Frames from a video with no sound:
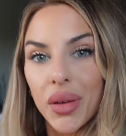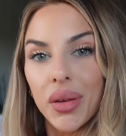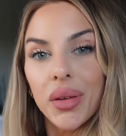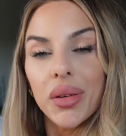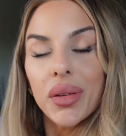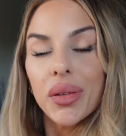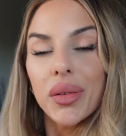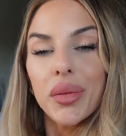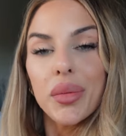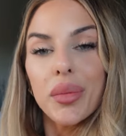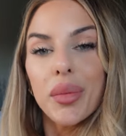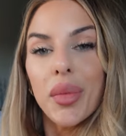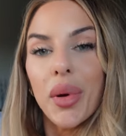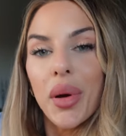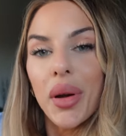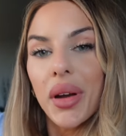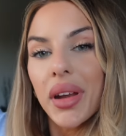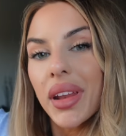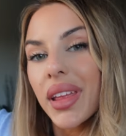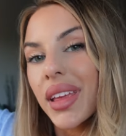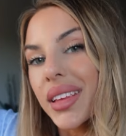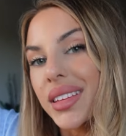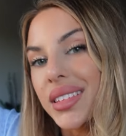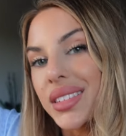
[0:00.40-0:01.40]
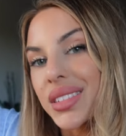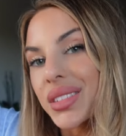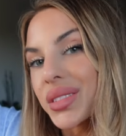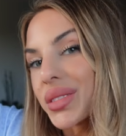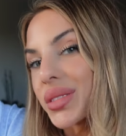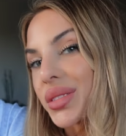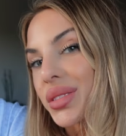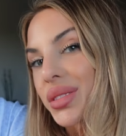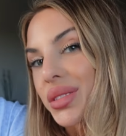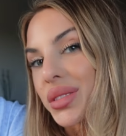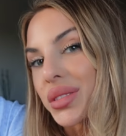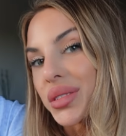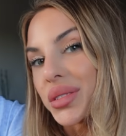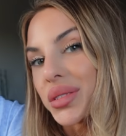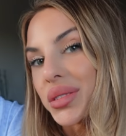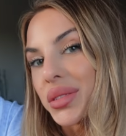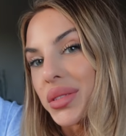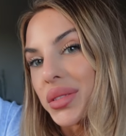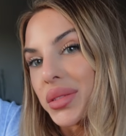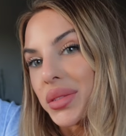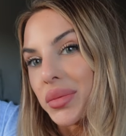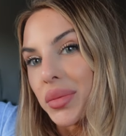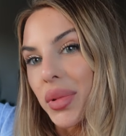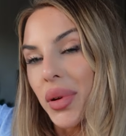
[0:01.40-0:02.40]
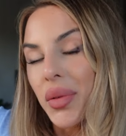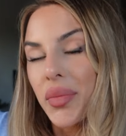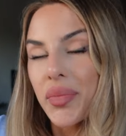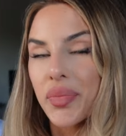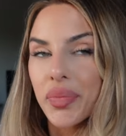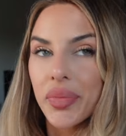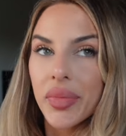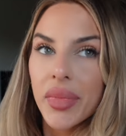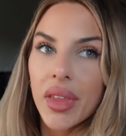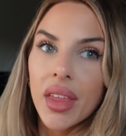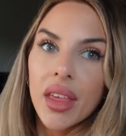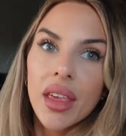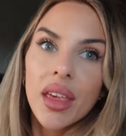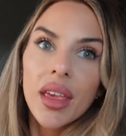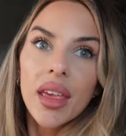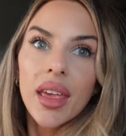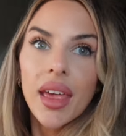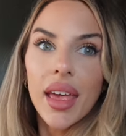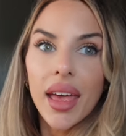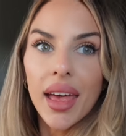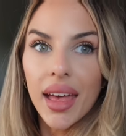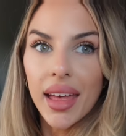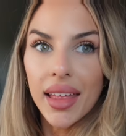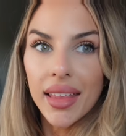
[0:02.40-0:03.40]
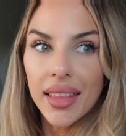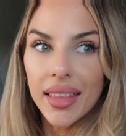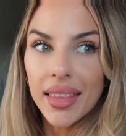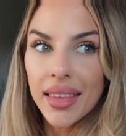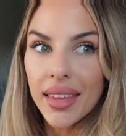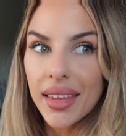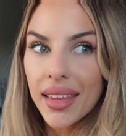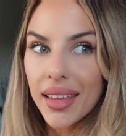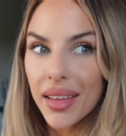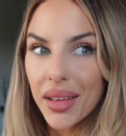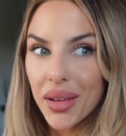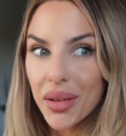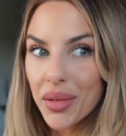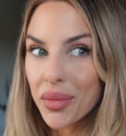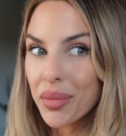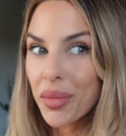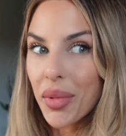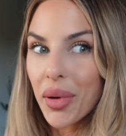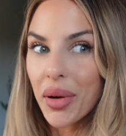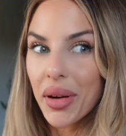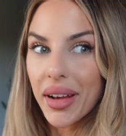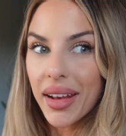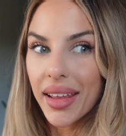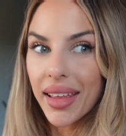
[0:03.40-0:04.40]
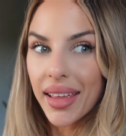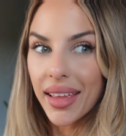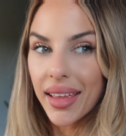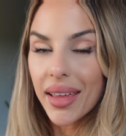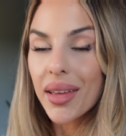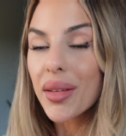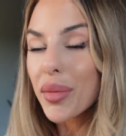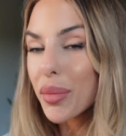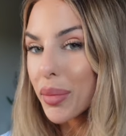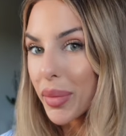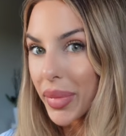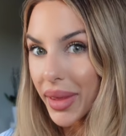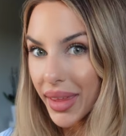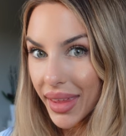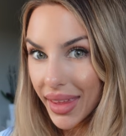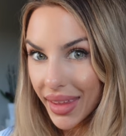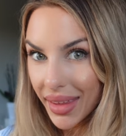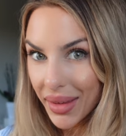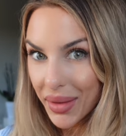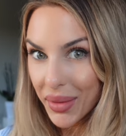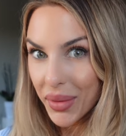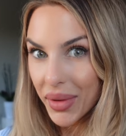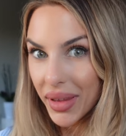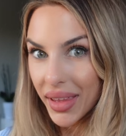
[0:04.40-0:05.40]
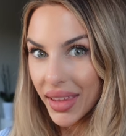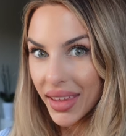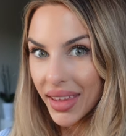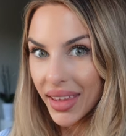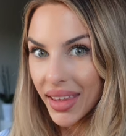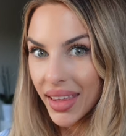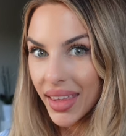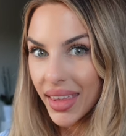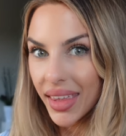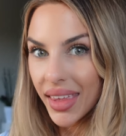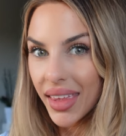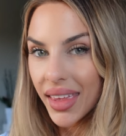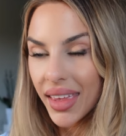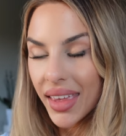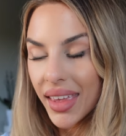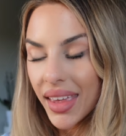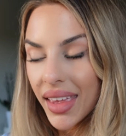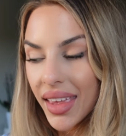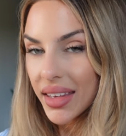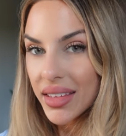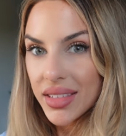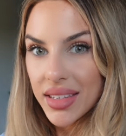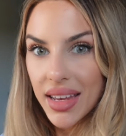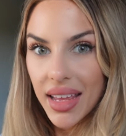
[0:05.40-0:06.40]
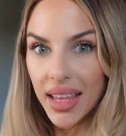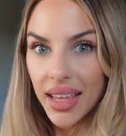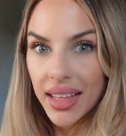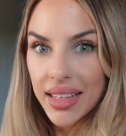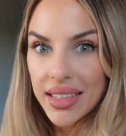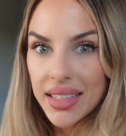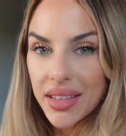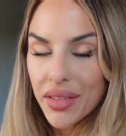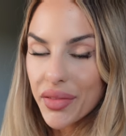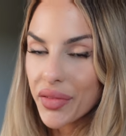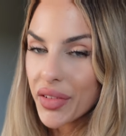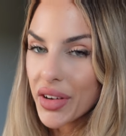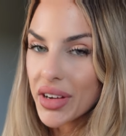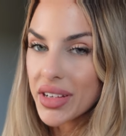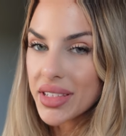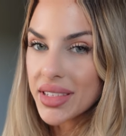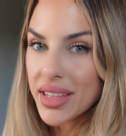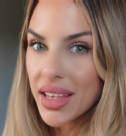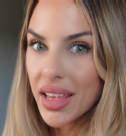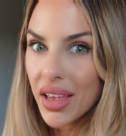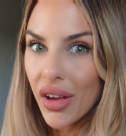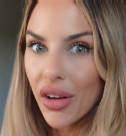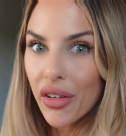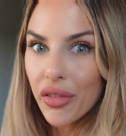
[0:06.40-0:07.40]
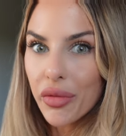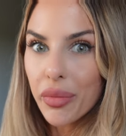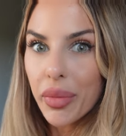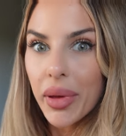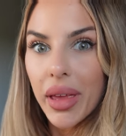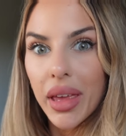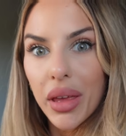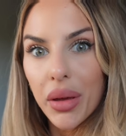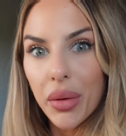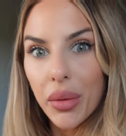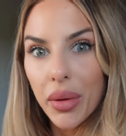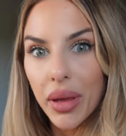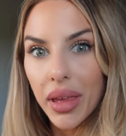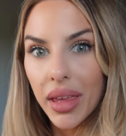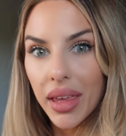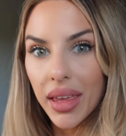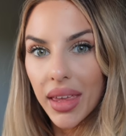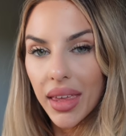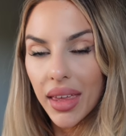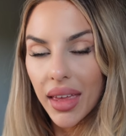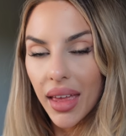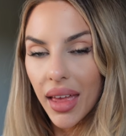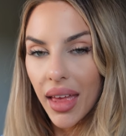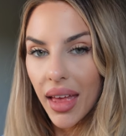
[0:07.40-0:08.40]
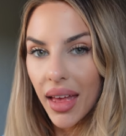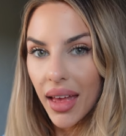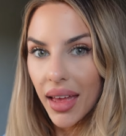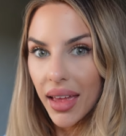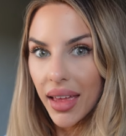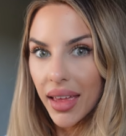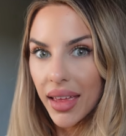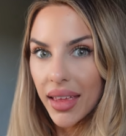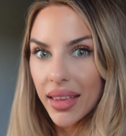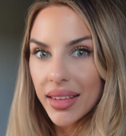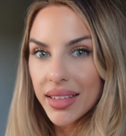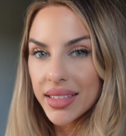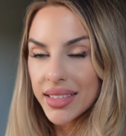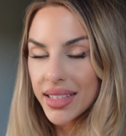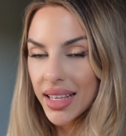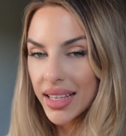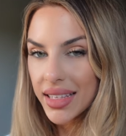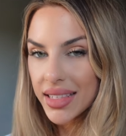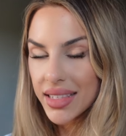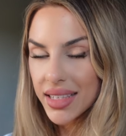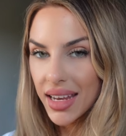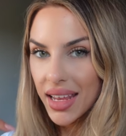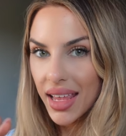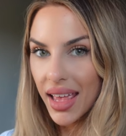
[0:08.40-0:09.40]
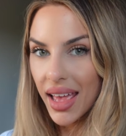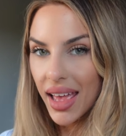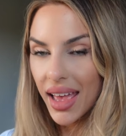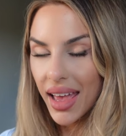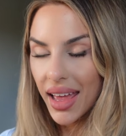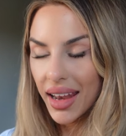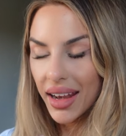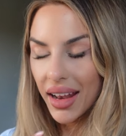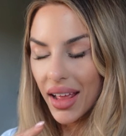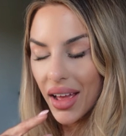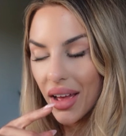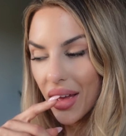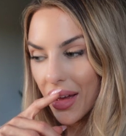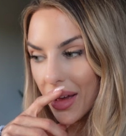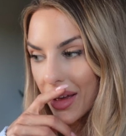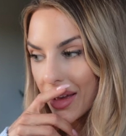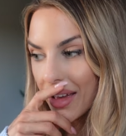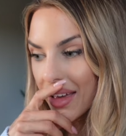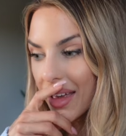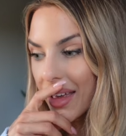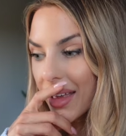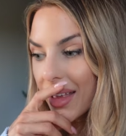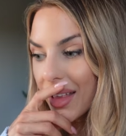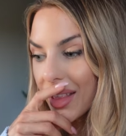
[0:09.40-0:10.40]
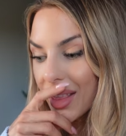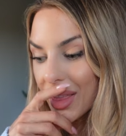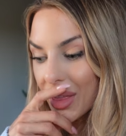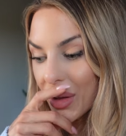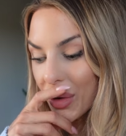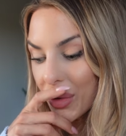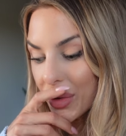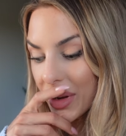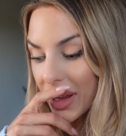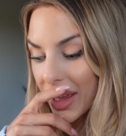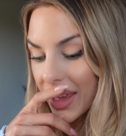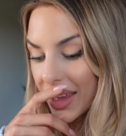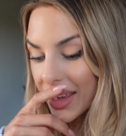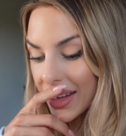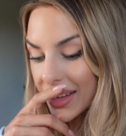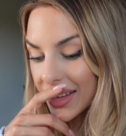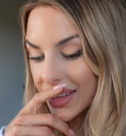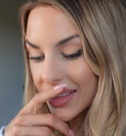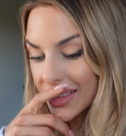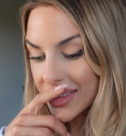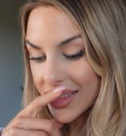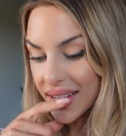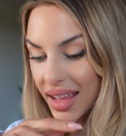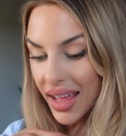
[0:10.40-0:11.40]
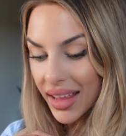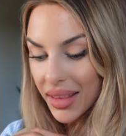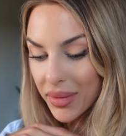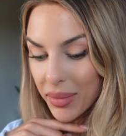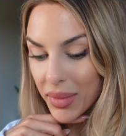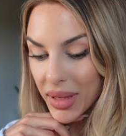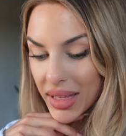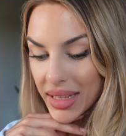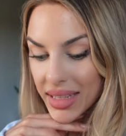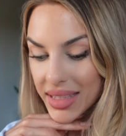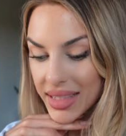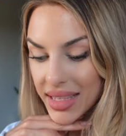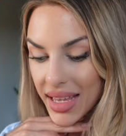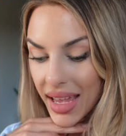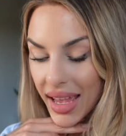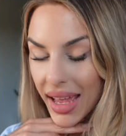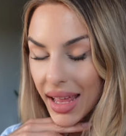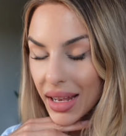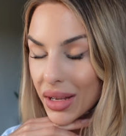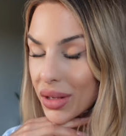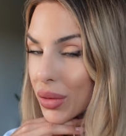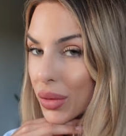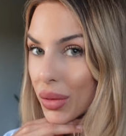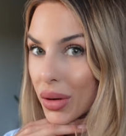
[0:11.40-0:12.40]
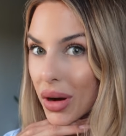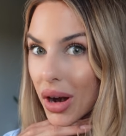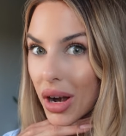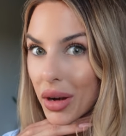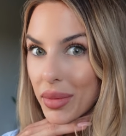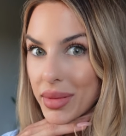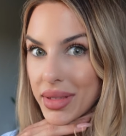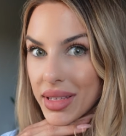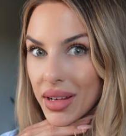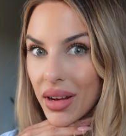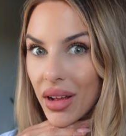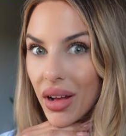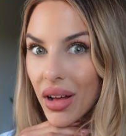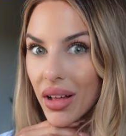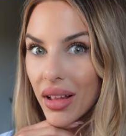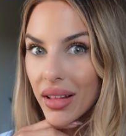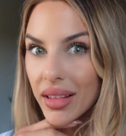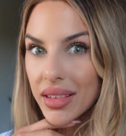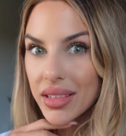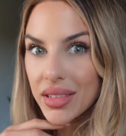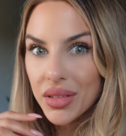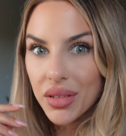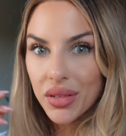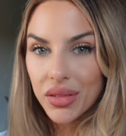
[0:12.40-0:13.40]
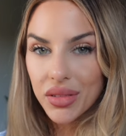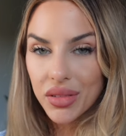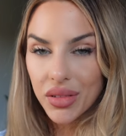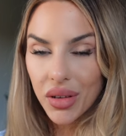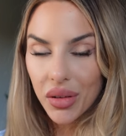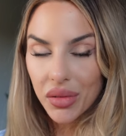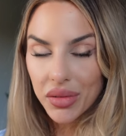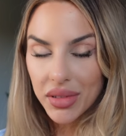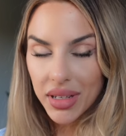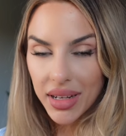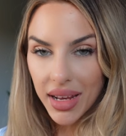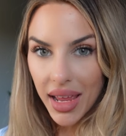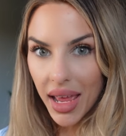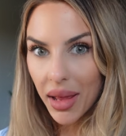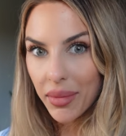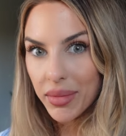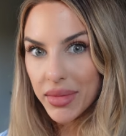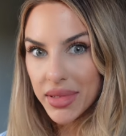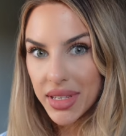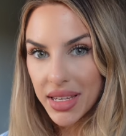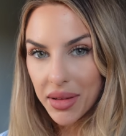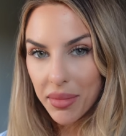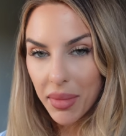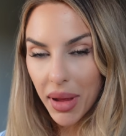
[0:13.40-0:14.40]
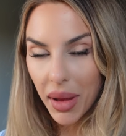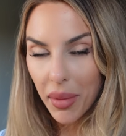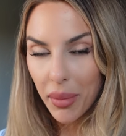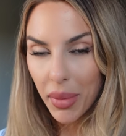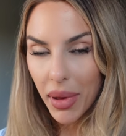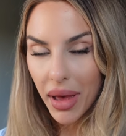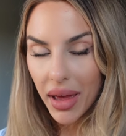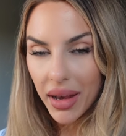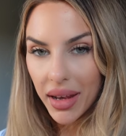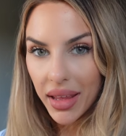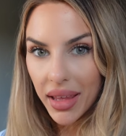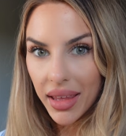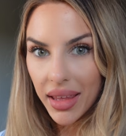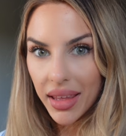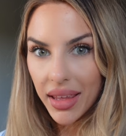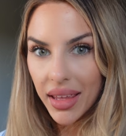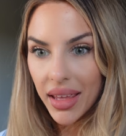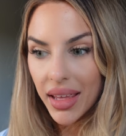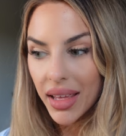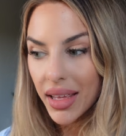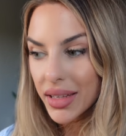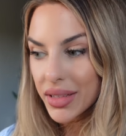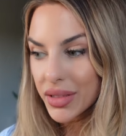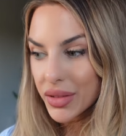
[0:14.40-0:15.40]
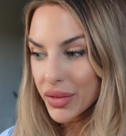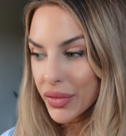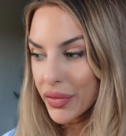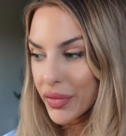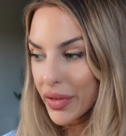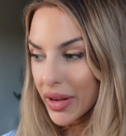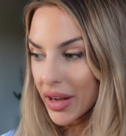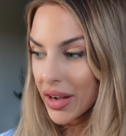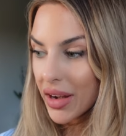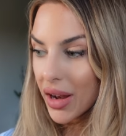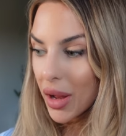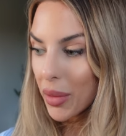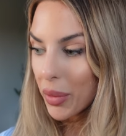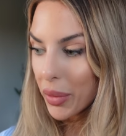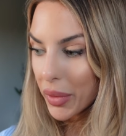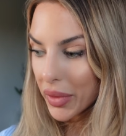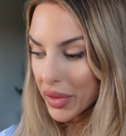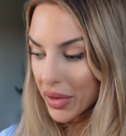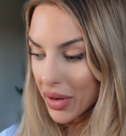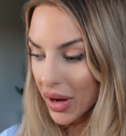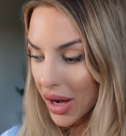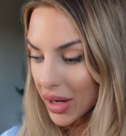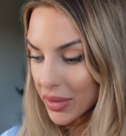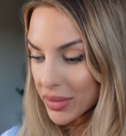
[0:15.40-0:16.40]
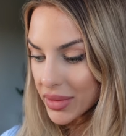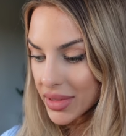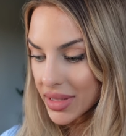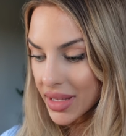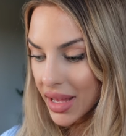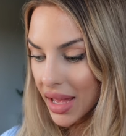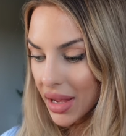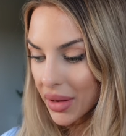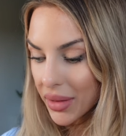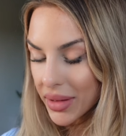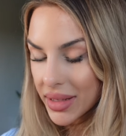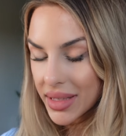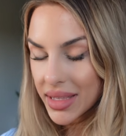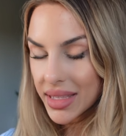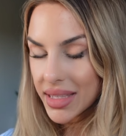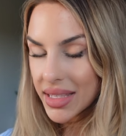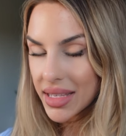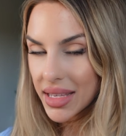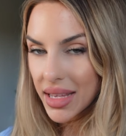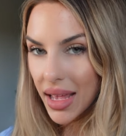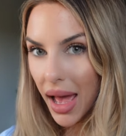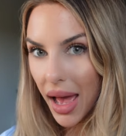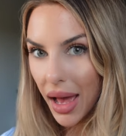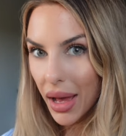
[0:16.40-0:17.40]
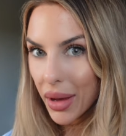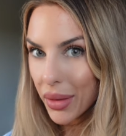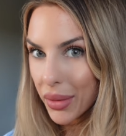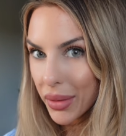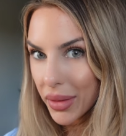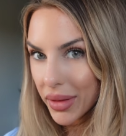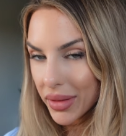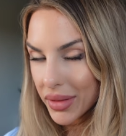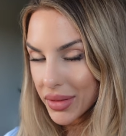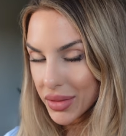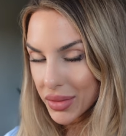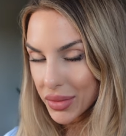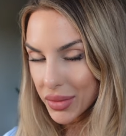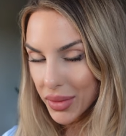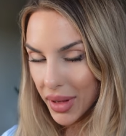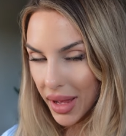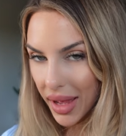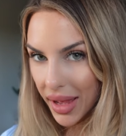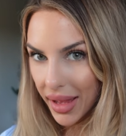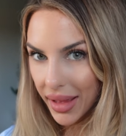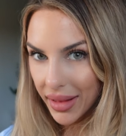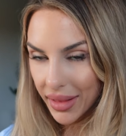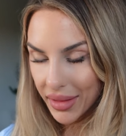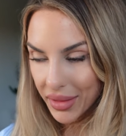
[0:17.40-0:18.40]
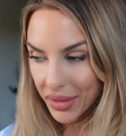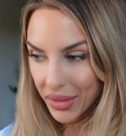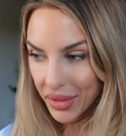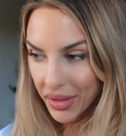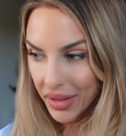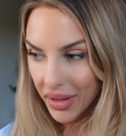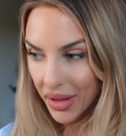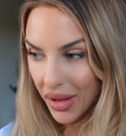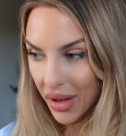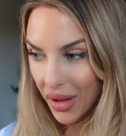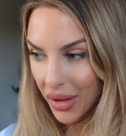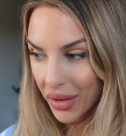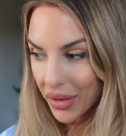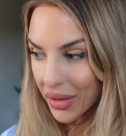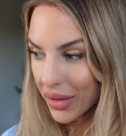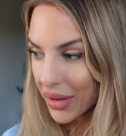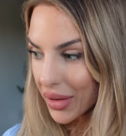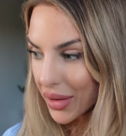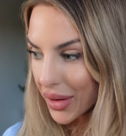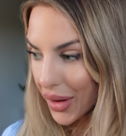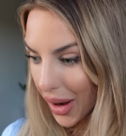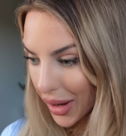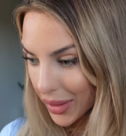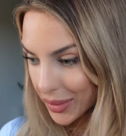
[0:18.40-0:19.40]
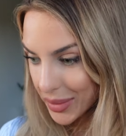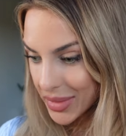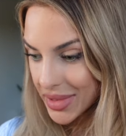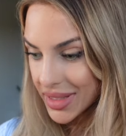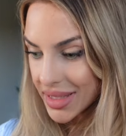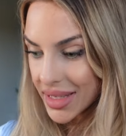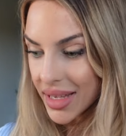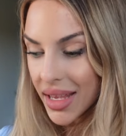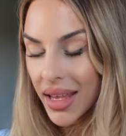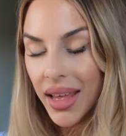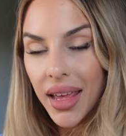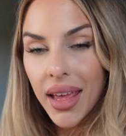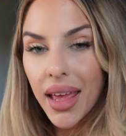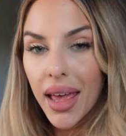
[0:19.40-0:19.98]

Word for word: Good morning, YouTube! And good morning, Peak Week! Today is the first day of Peak Week. I, yesterday I had a low day, so that means I had no carbs at all. So totally emptying my body to fill it up with carbs now and see how do I look on carbs.